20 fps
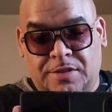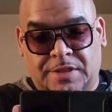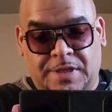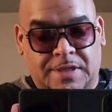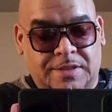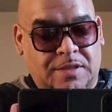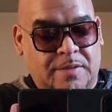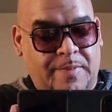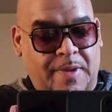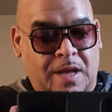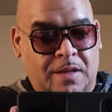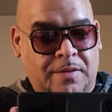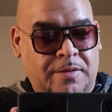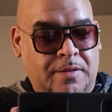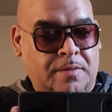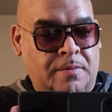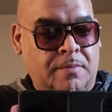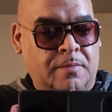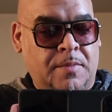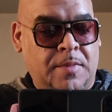things about
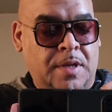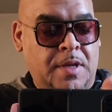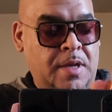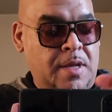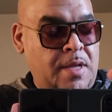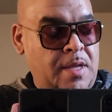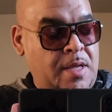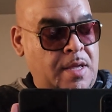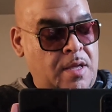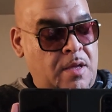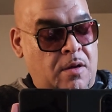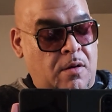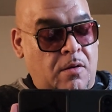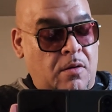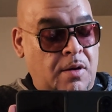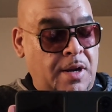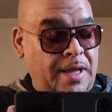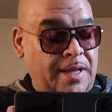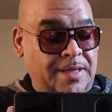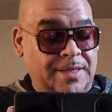them.
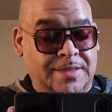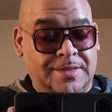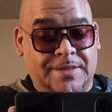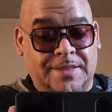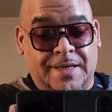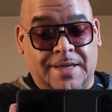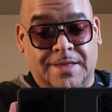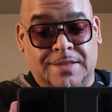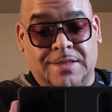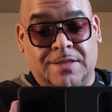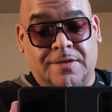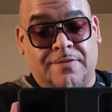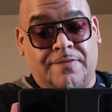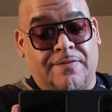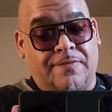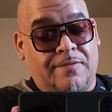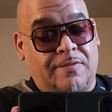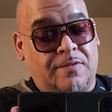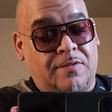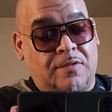All I can say is if
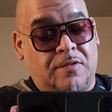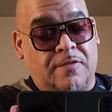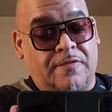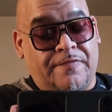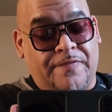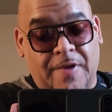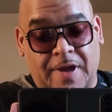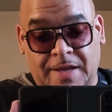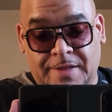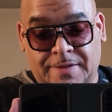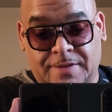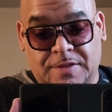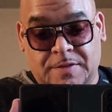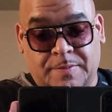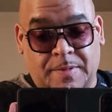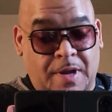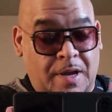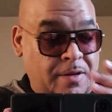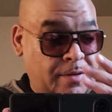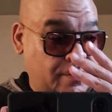you find this
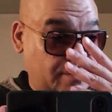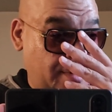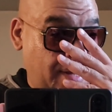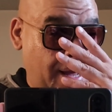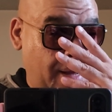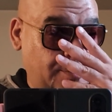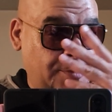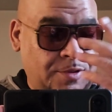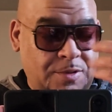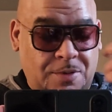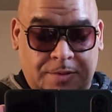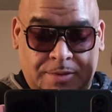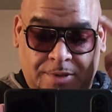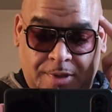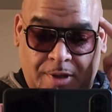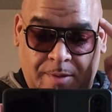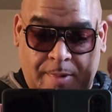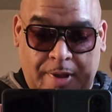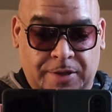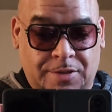bottle, I'm so
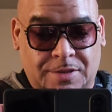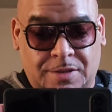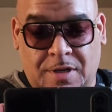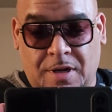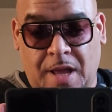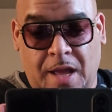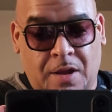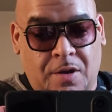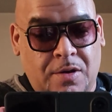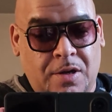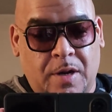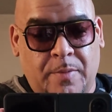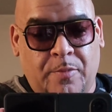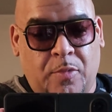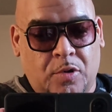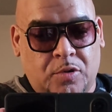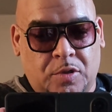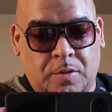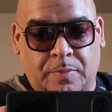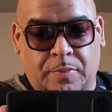dumb. I could have
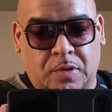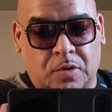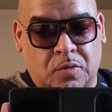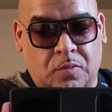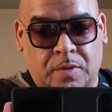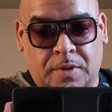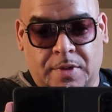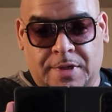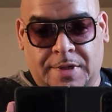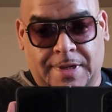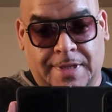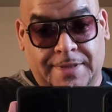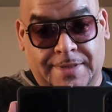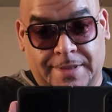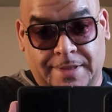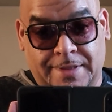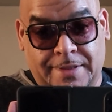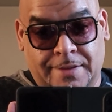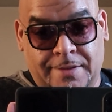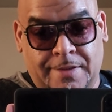bought the blue one and I
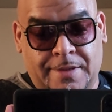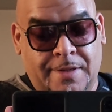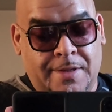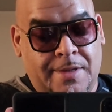didn't.